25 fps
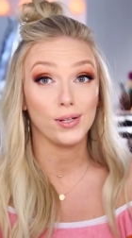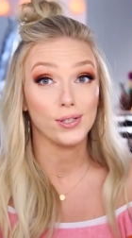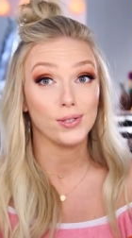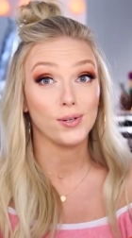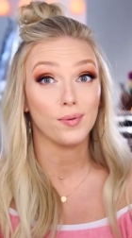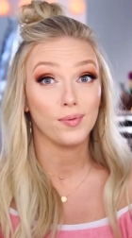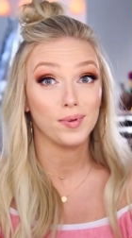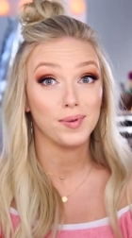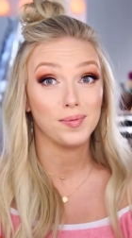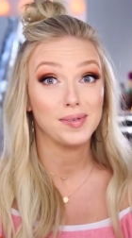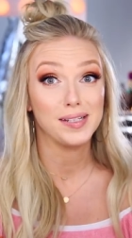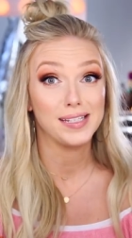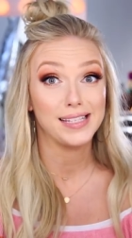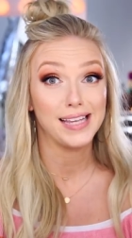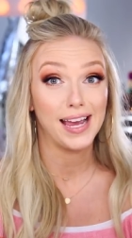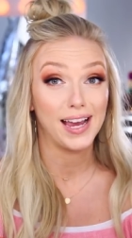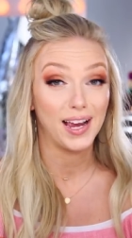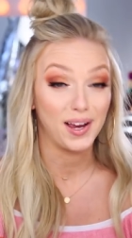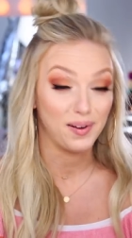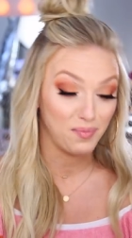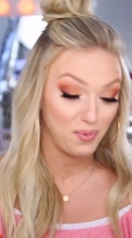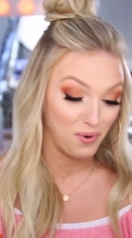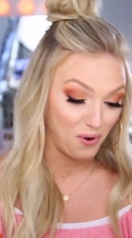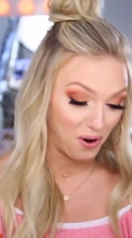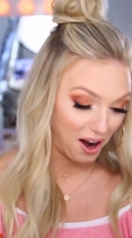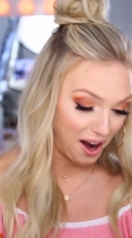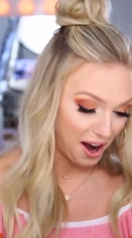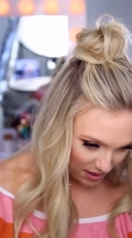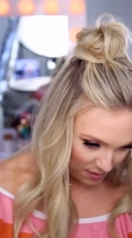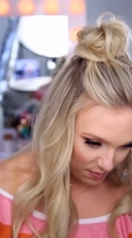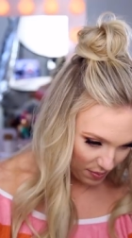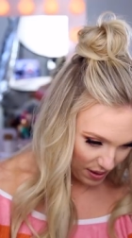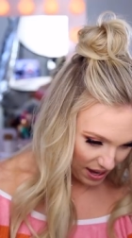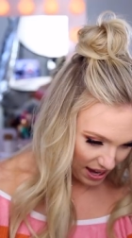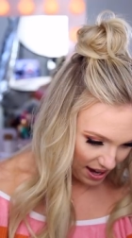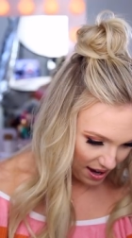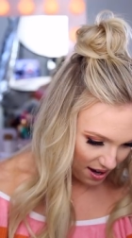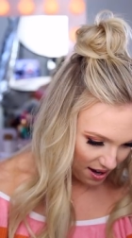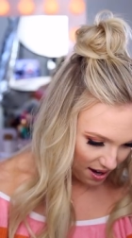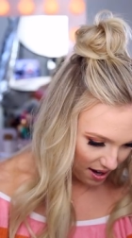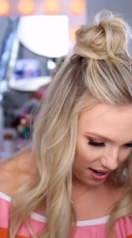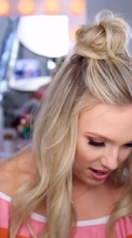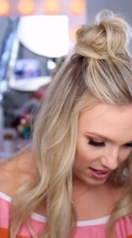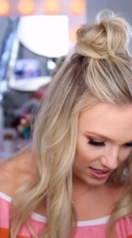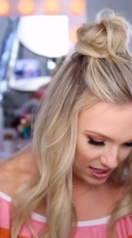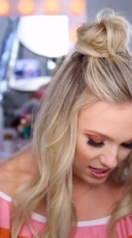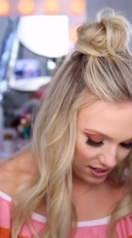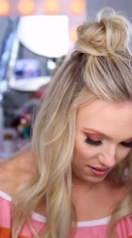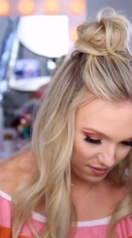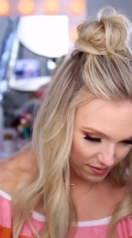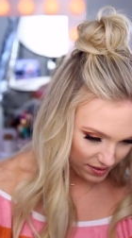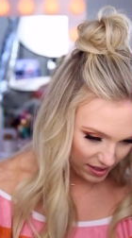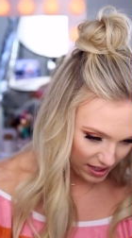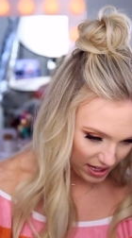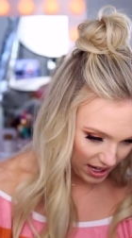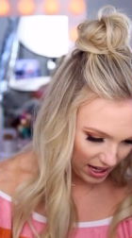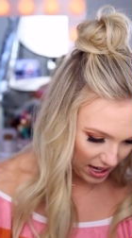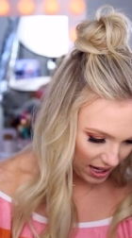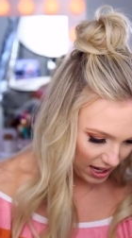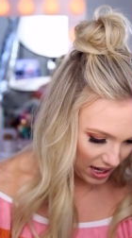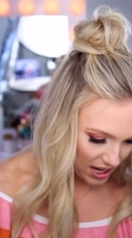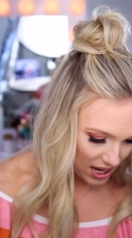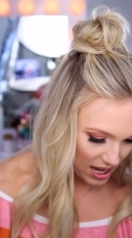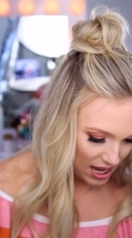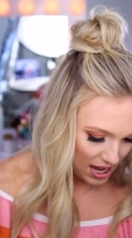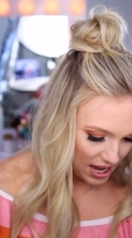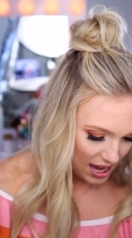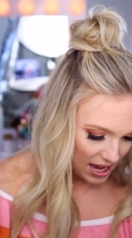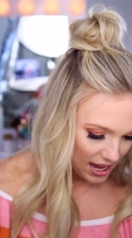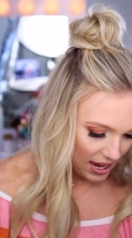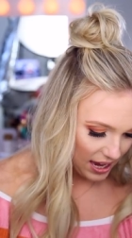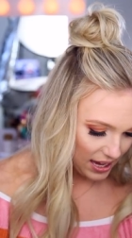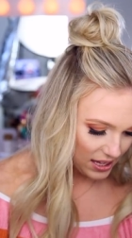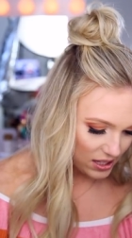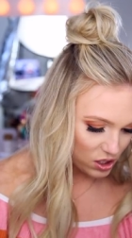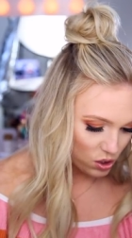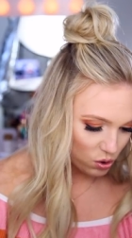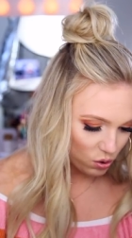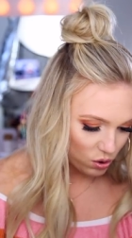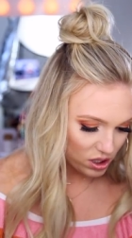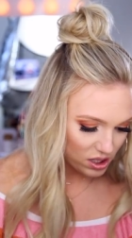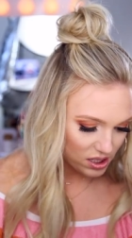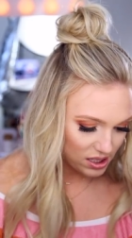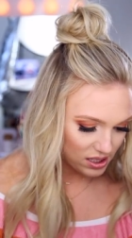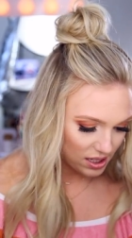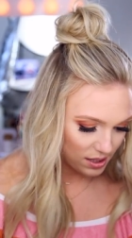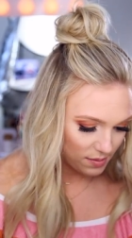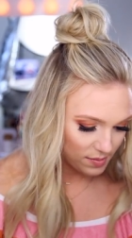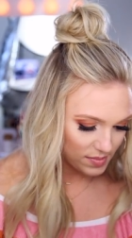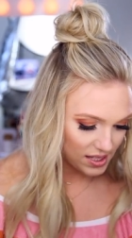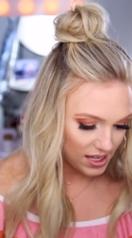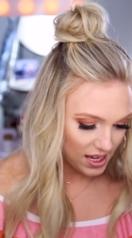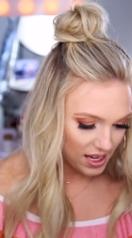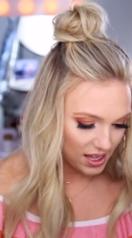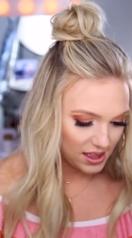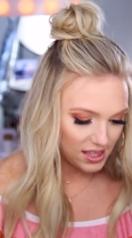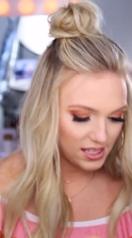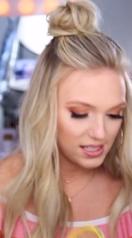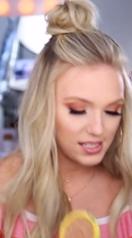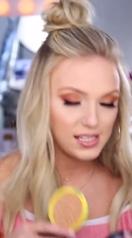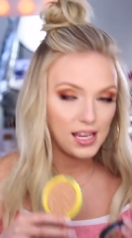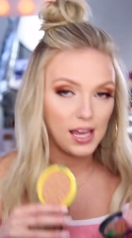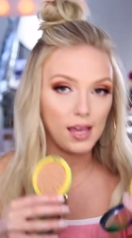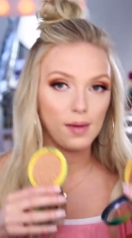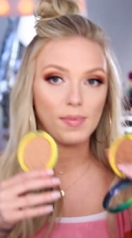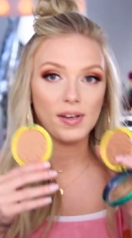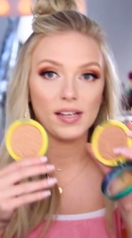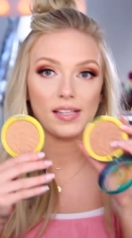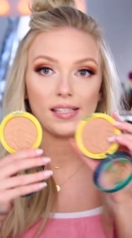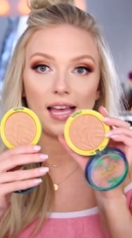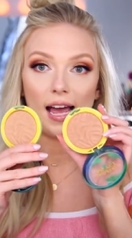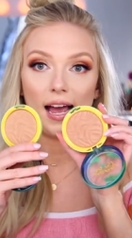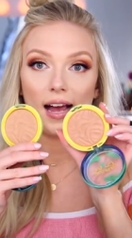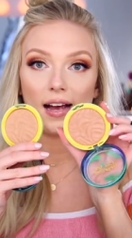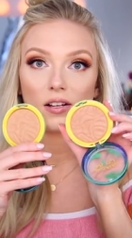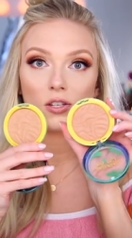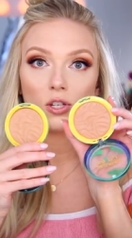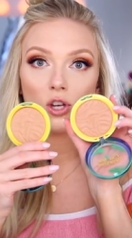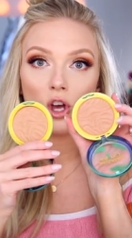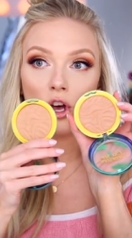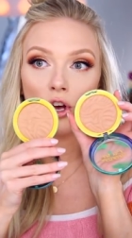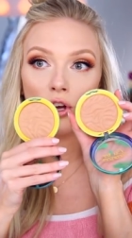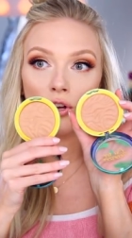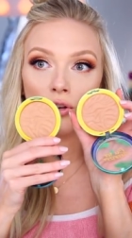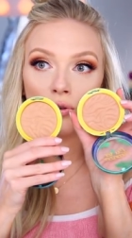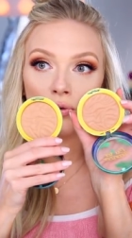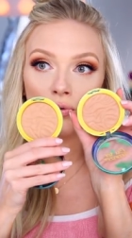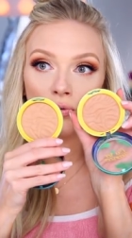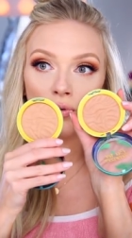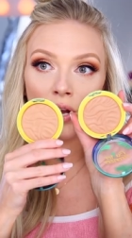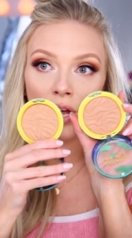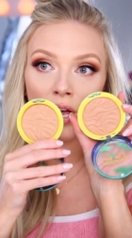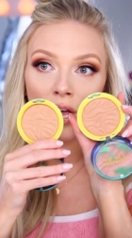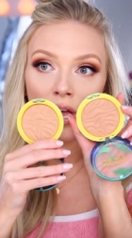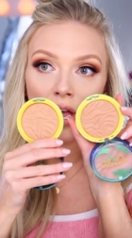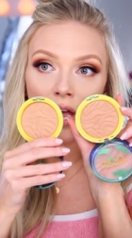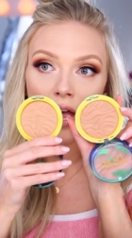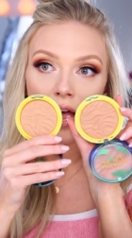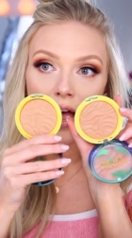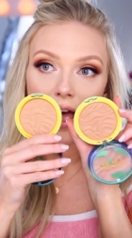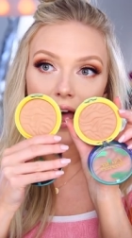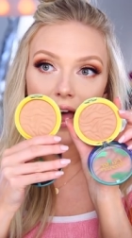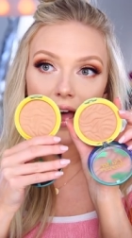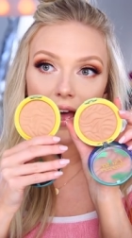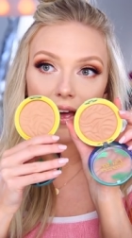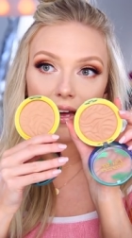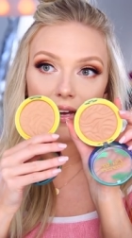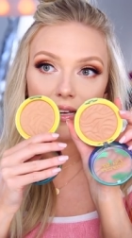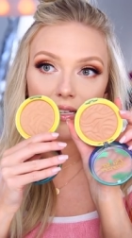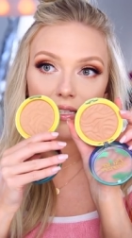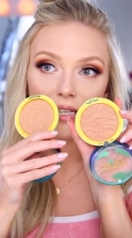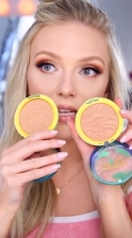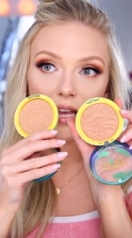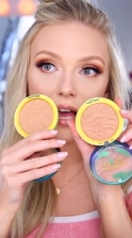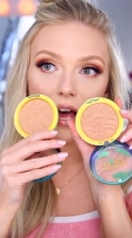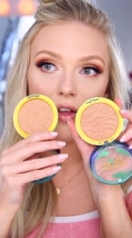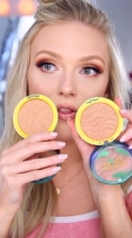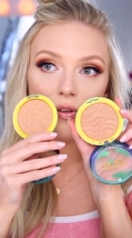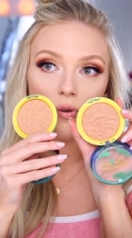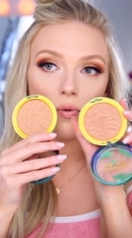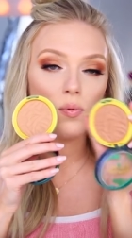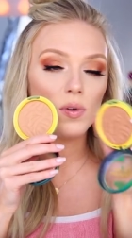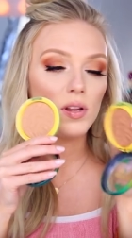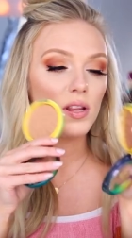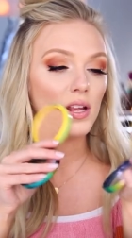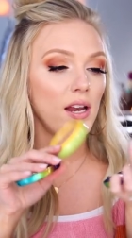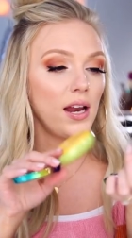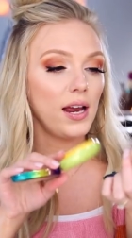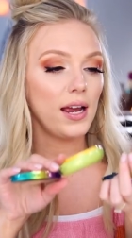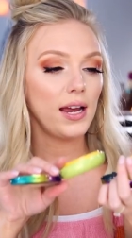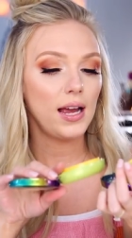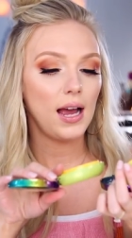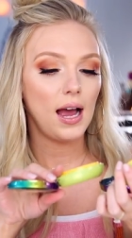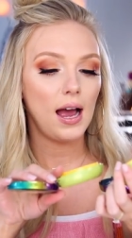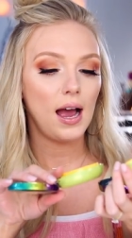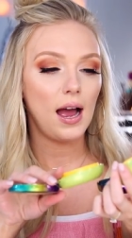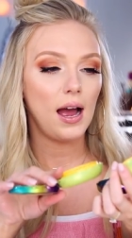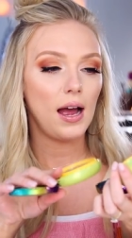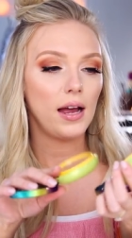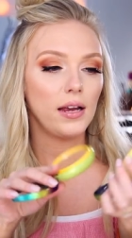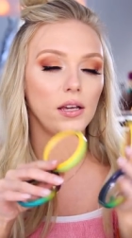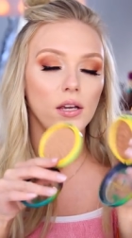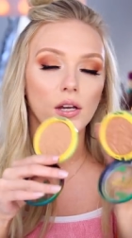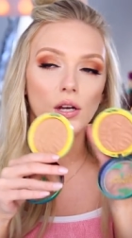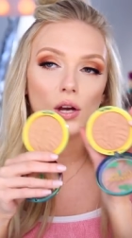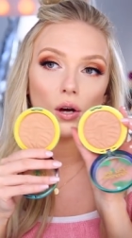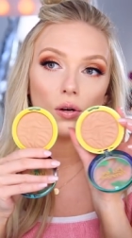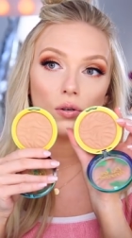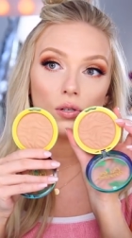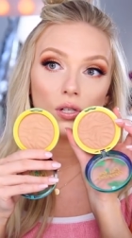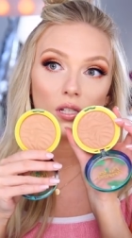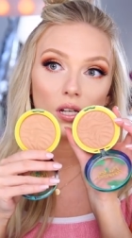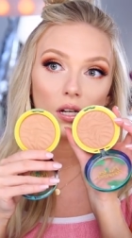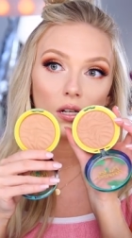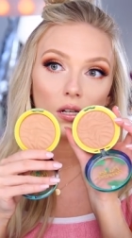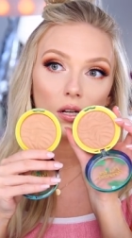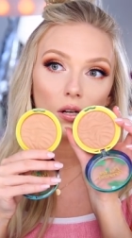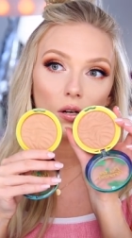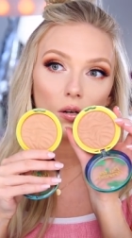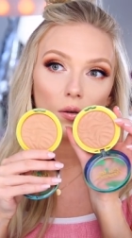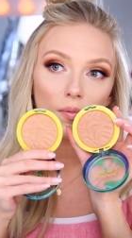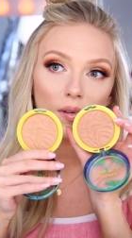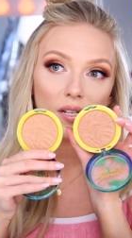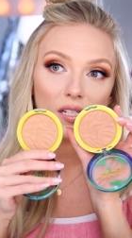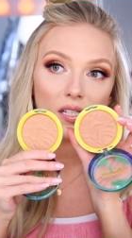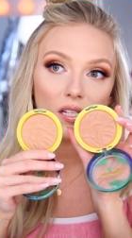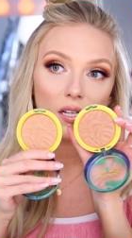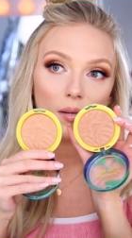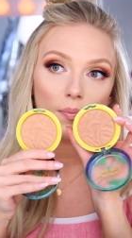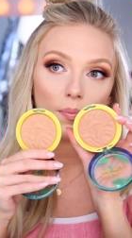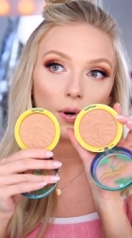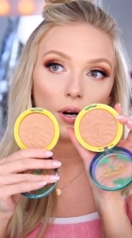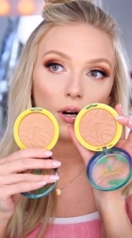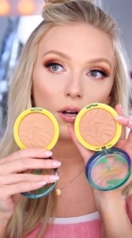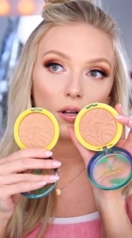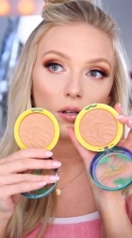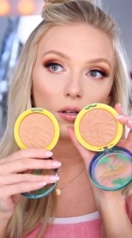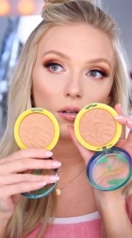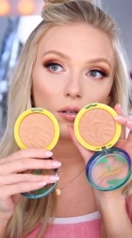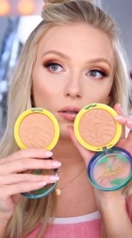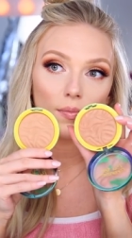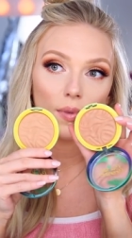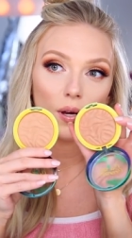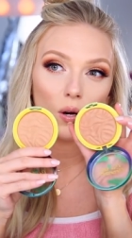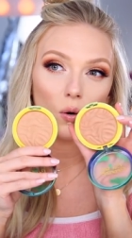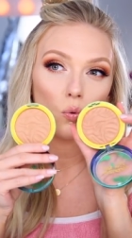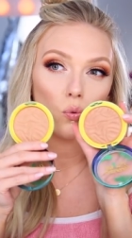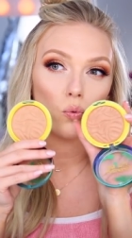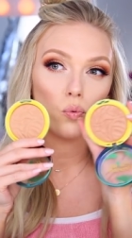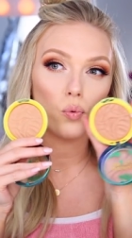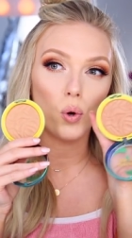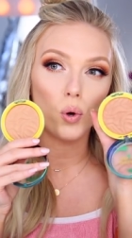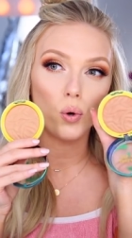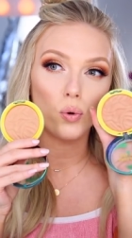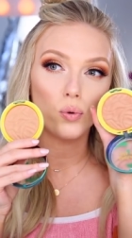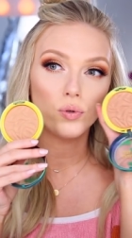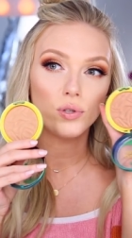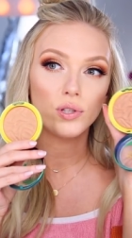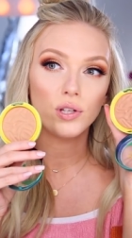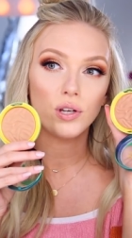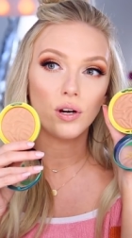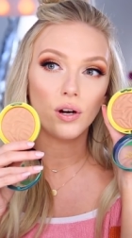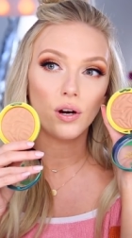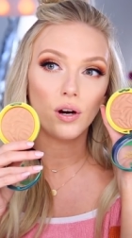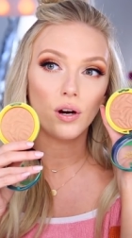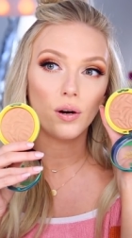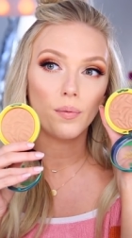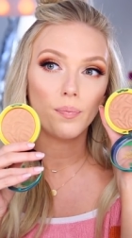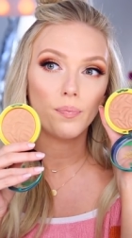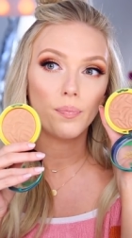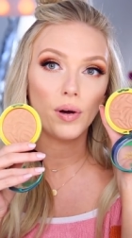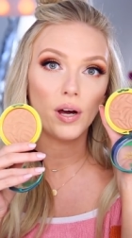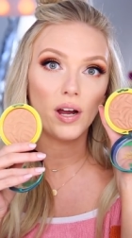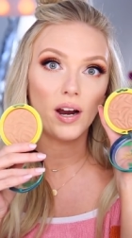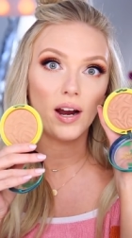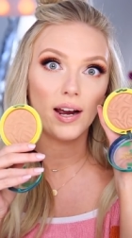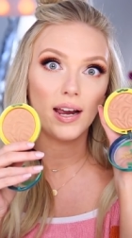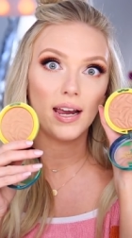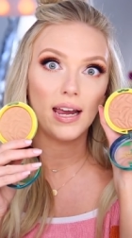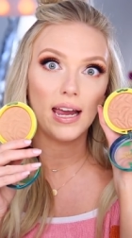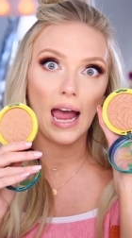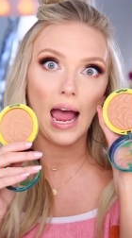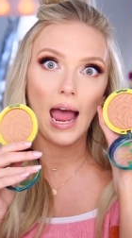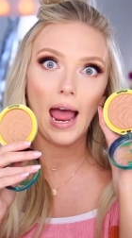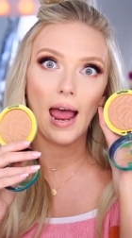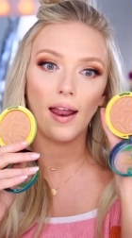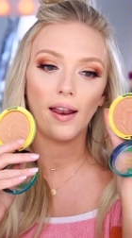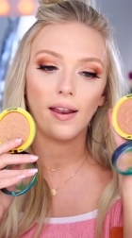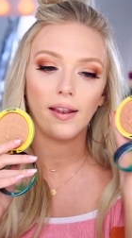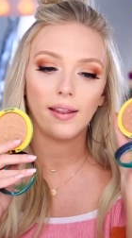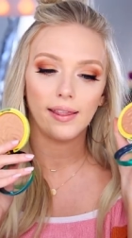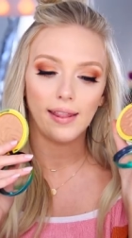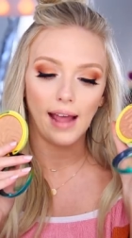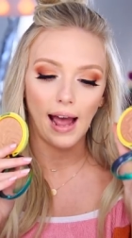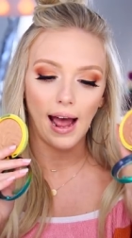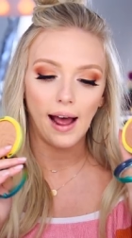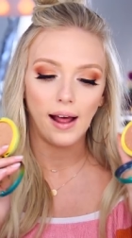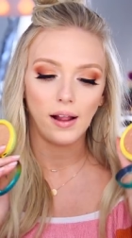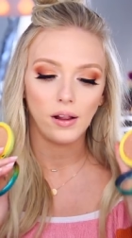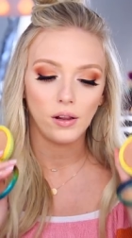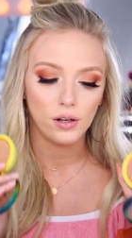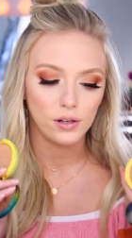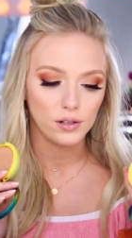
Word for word: one, so I'm gonna be saying it more. Comparatively, it sort of seems like the same exact tone as the other one that I got, you know, just a little bit deeper, a little bit rosier. But again, that